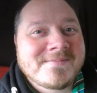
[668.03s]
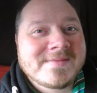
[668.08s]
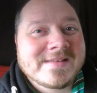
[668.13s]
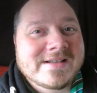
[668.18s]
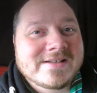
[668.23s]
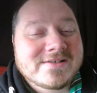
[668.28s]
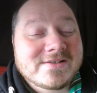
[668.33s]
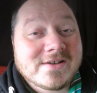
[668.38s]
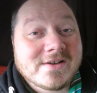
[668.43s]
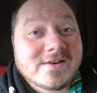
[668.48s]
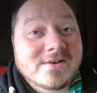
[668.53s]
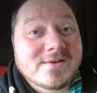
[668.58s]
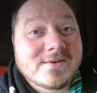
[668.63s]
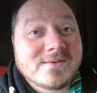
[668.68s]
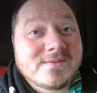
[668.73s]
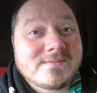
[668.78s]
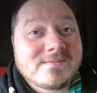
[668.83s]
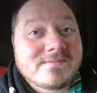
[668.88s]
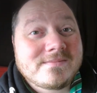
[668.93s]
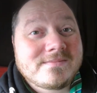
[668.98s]

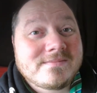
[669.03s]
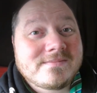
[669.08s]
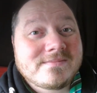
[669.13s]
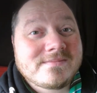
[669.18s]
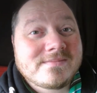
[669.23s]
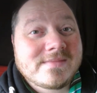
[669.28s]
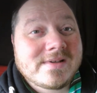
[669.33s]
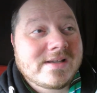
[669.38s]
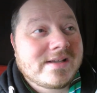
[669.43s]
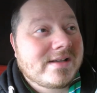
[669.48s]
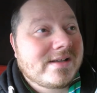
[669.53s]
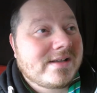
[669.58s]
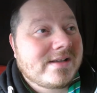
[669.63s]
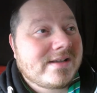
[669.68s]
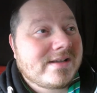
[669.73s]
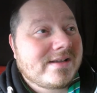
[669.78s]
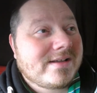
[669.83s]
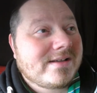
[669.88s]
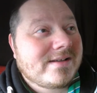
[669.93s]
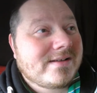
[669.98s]
So,
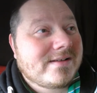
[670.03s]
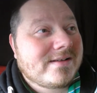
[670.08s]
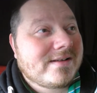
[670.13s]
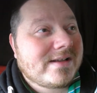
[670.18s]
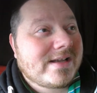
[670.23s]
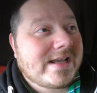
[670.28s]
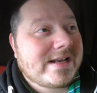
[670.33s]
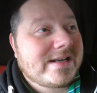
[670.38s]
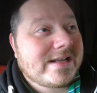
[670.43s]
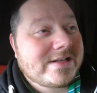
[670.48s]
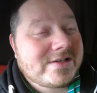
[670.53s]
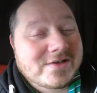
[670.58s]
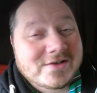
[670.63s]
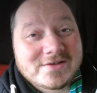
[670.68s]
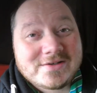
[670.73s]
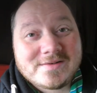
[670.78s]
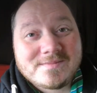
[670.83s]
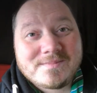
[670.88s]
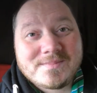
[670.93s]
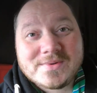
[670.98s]
and that's
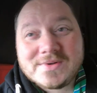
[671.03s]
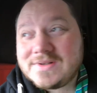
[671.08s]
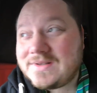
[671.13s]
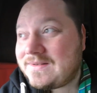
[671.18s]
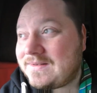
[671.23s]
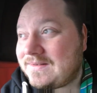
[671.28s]
just to put,